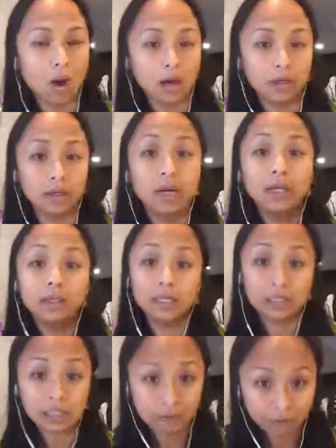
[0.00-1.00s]
water.
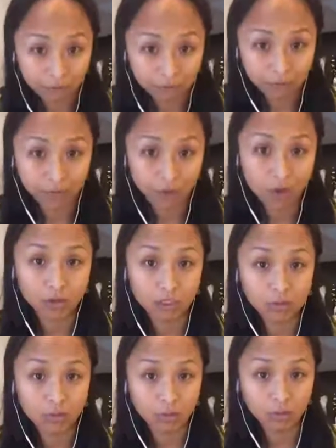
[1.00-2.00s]
Does it flow
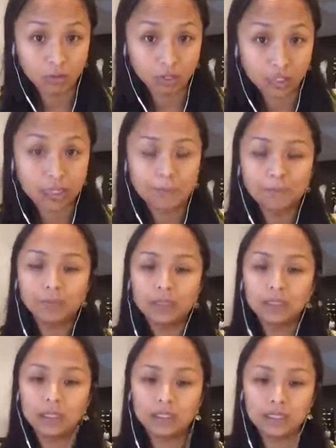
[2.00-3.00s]
smoothly?
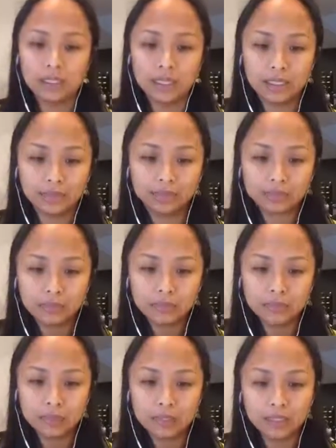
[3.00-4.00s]
Does it
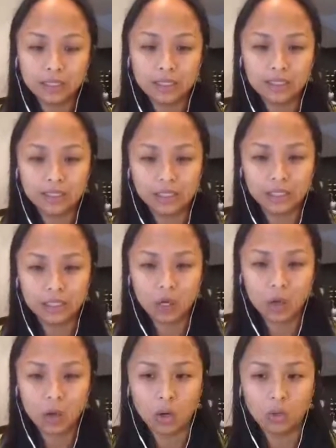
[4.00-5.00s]

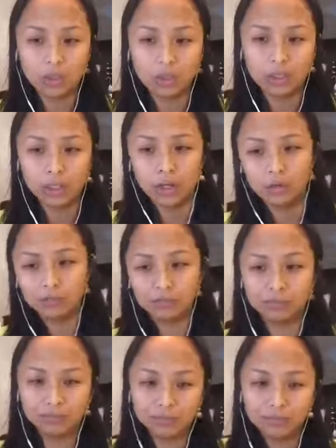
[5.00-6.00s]
go, you know,
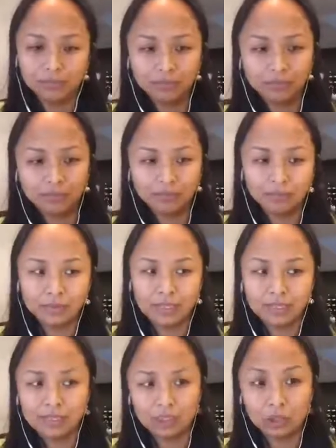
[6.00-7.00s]

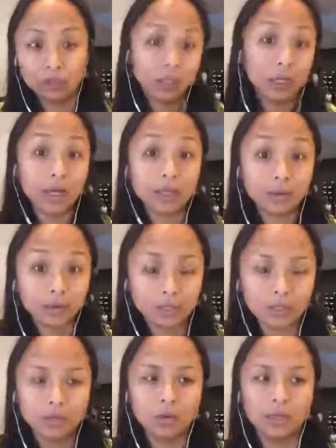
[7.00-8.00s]
is it too
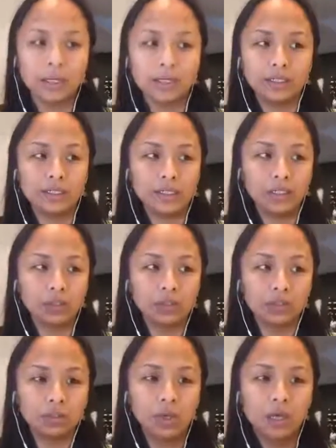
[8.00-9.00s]
cluttery, or is it
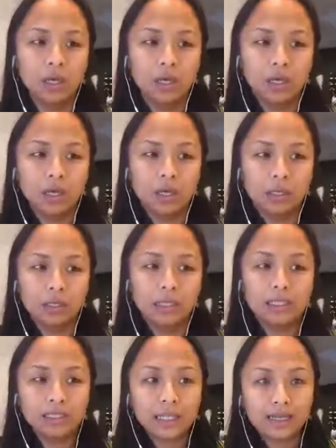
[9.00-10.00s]
too,
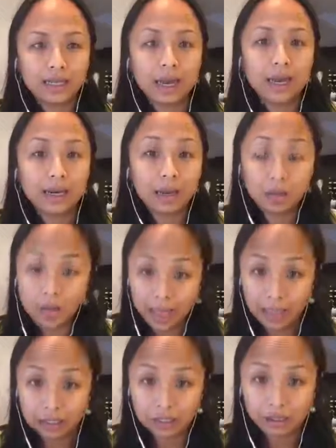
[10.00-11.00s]
things like that, that will
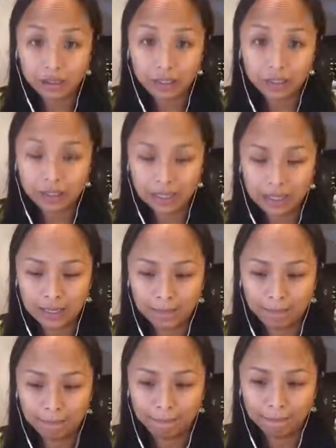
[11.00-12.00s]
actually
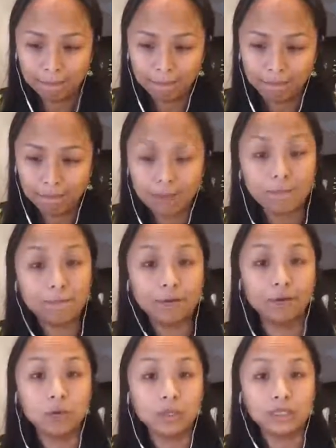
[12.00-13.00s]

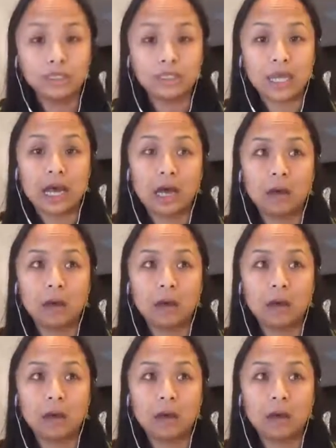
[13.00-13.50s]
influence